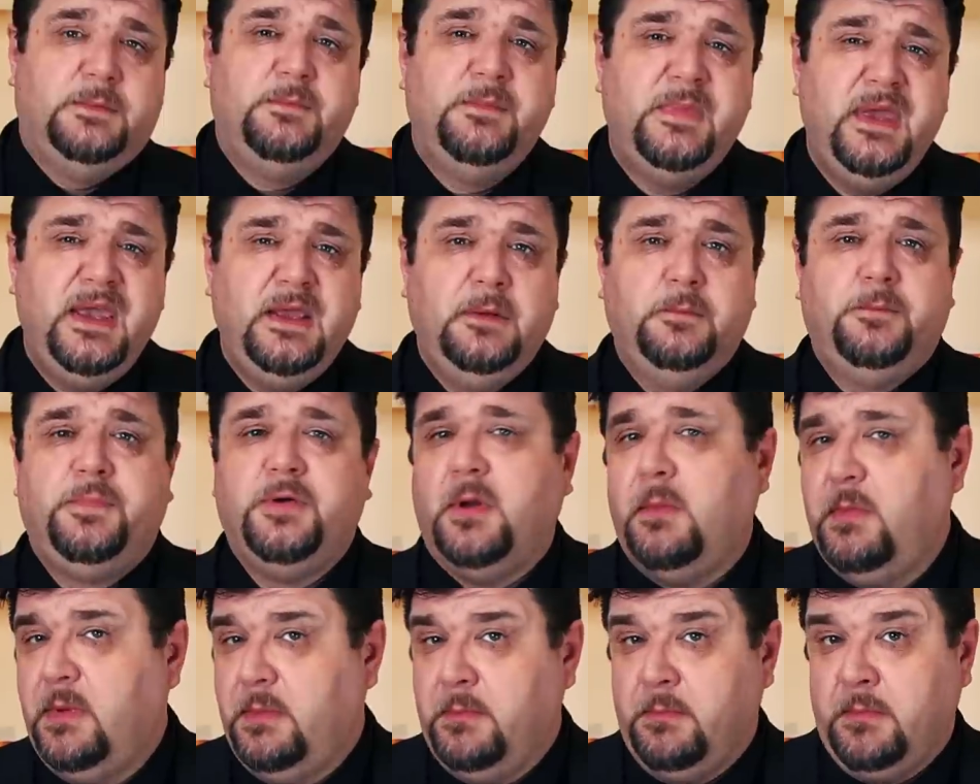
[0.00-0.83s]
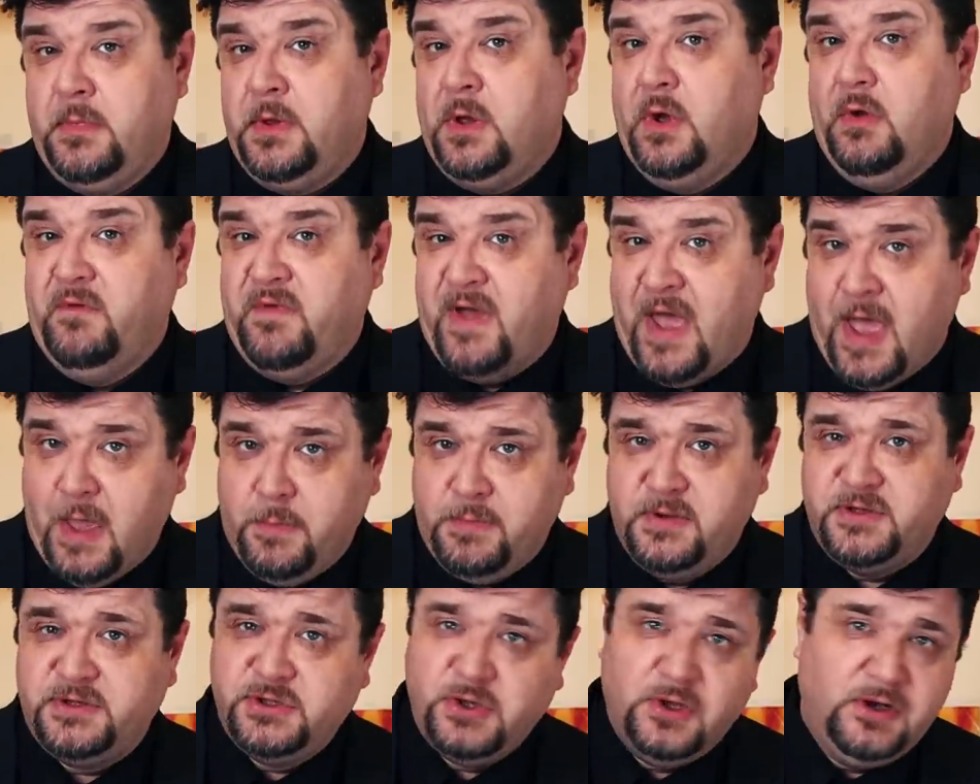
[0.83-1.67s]
The main problem of
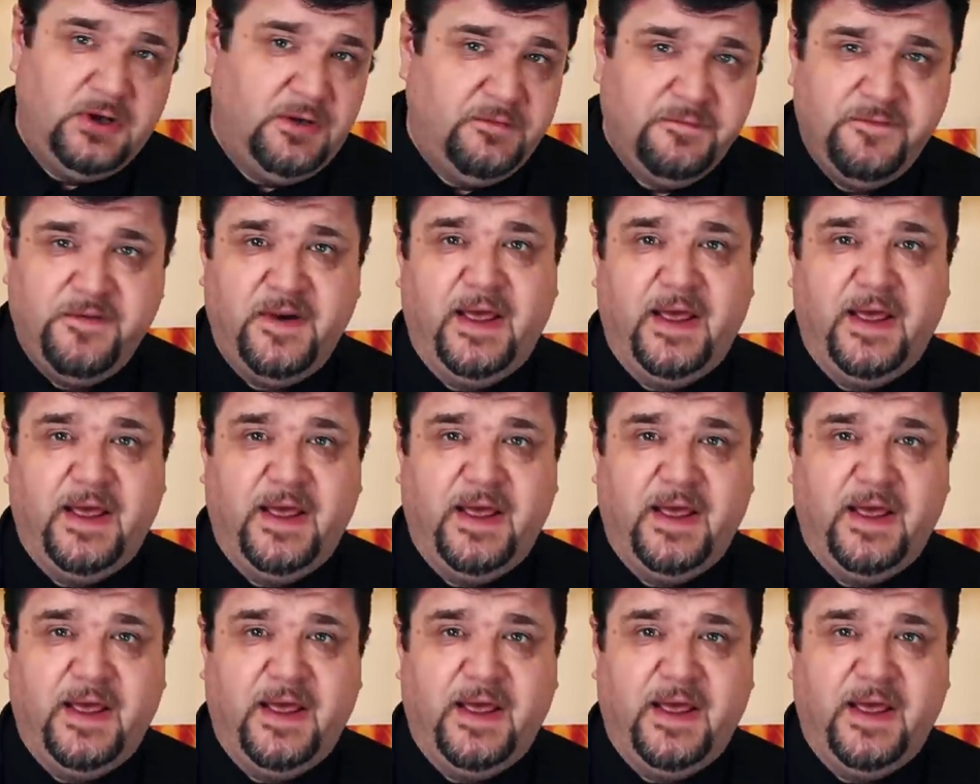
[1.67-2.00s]
hypersonic